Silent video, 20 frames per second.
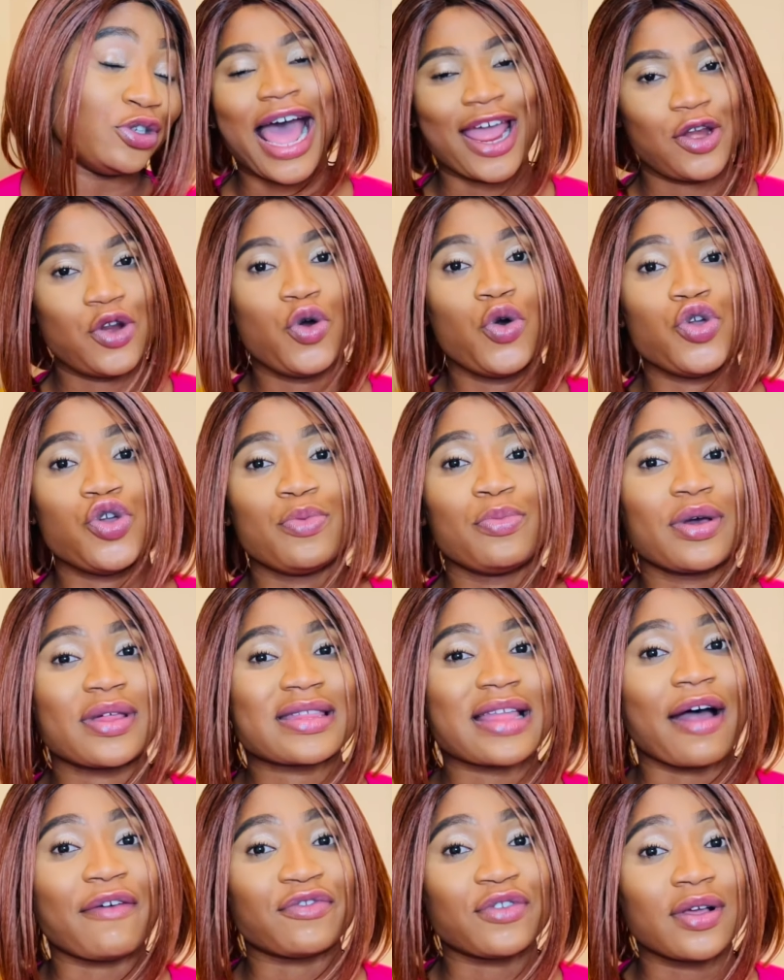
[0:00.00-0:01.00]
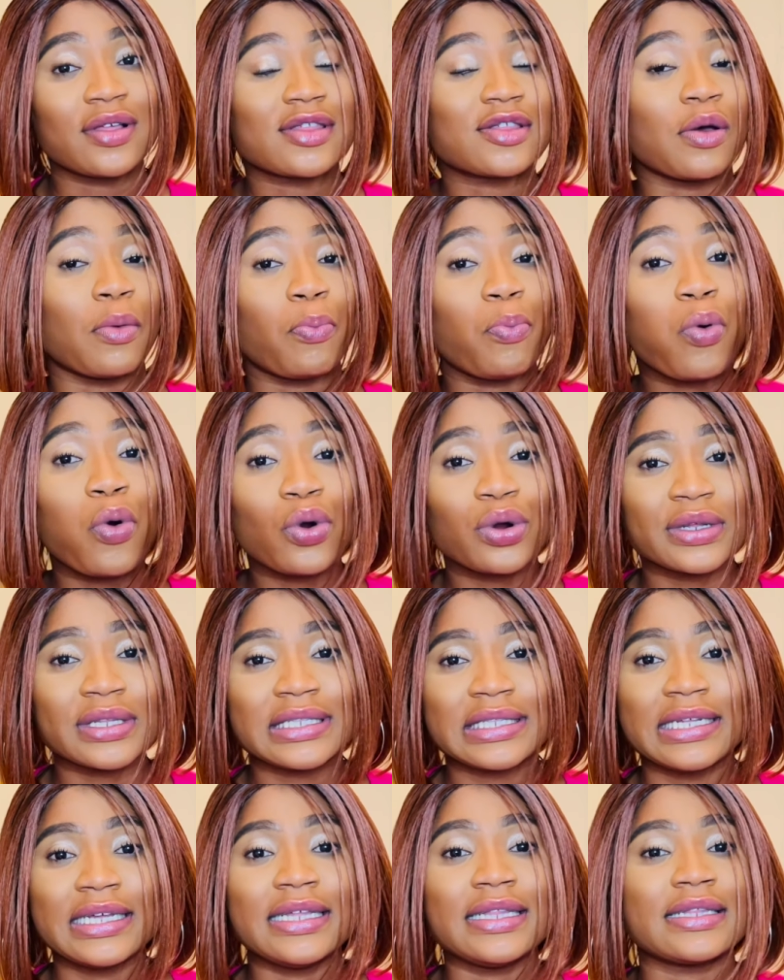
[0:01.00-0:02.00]
I know you must have done some
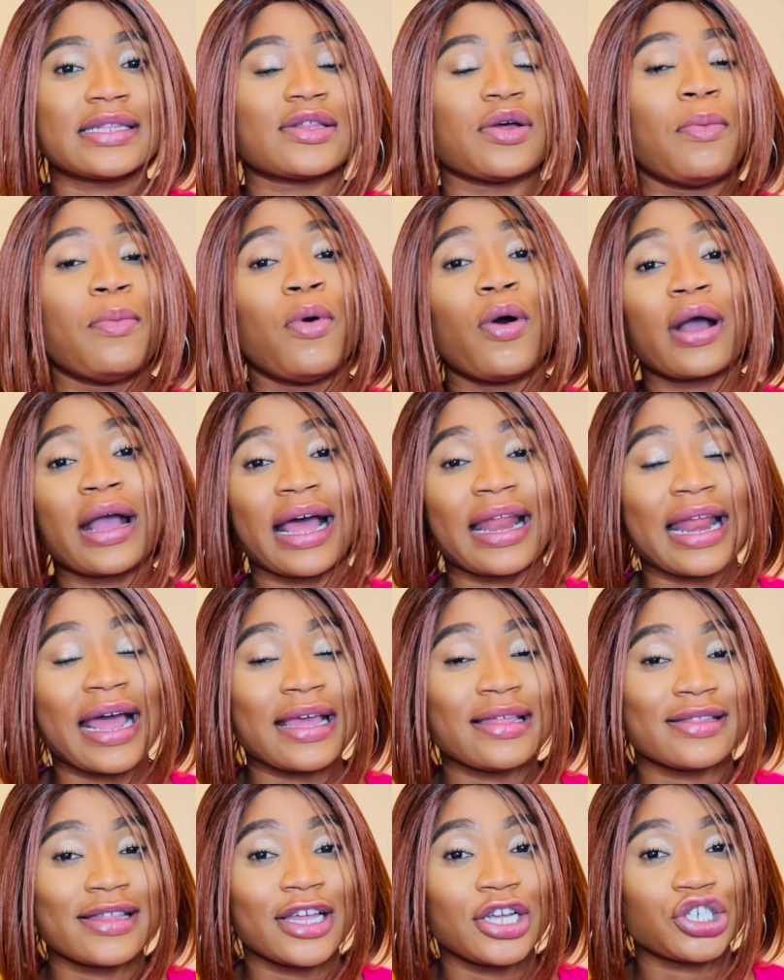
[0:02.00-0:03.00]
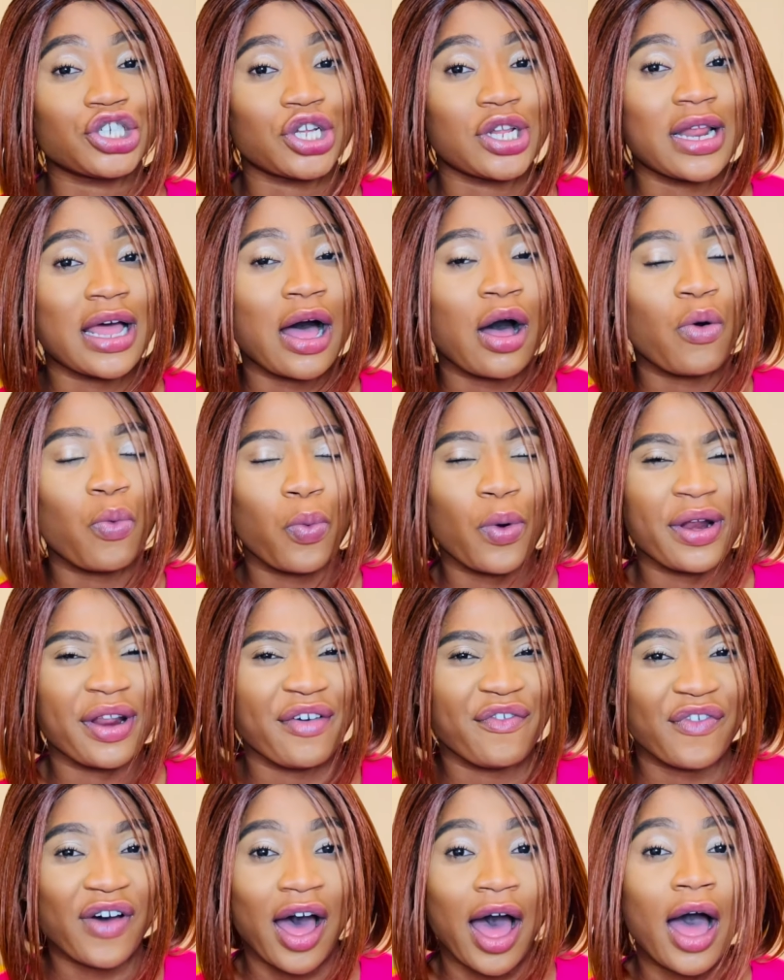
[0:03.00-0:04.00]
postings, some organizational
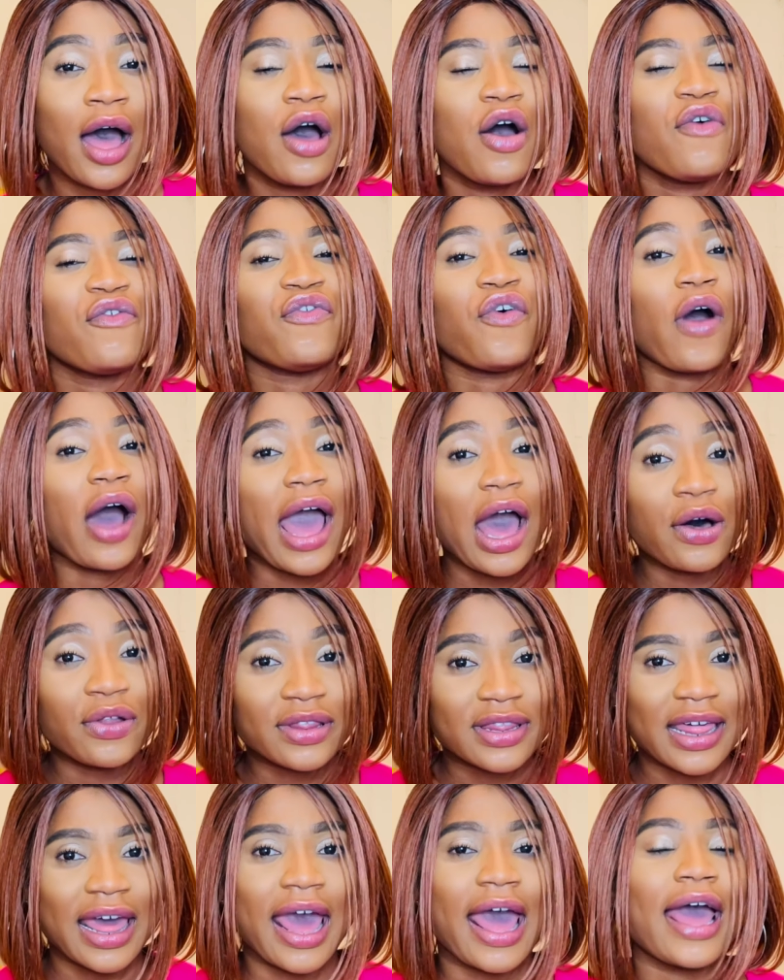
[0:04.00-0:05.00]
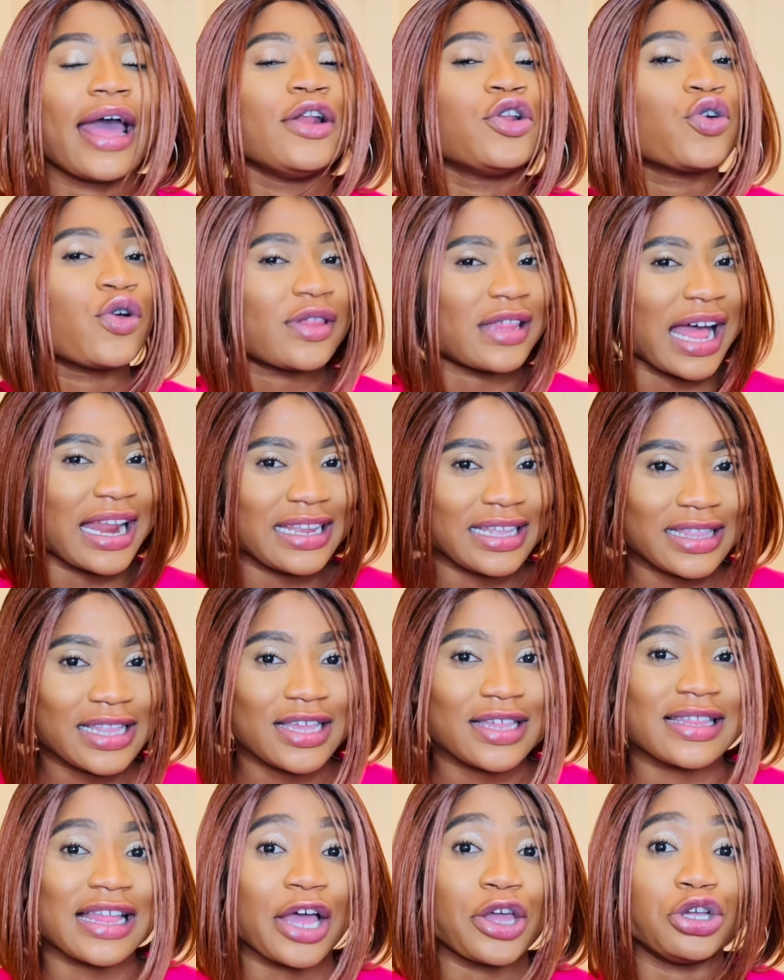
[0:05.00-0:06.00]
whatever for healthcare. Those are the
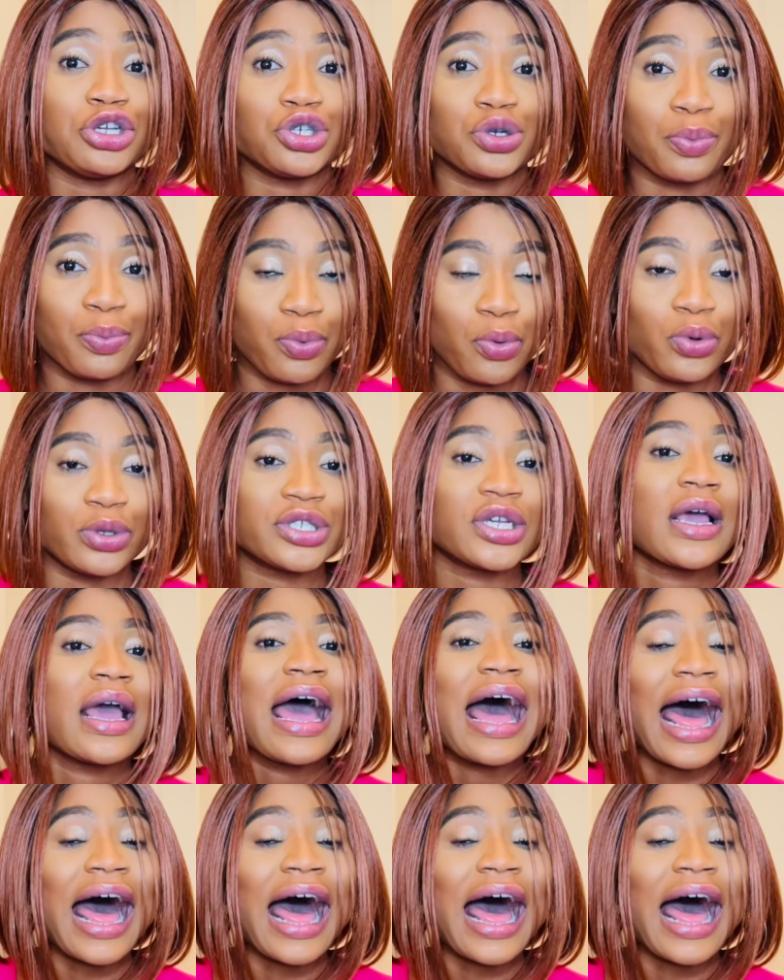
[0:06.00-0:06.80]
things that you should put.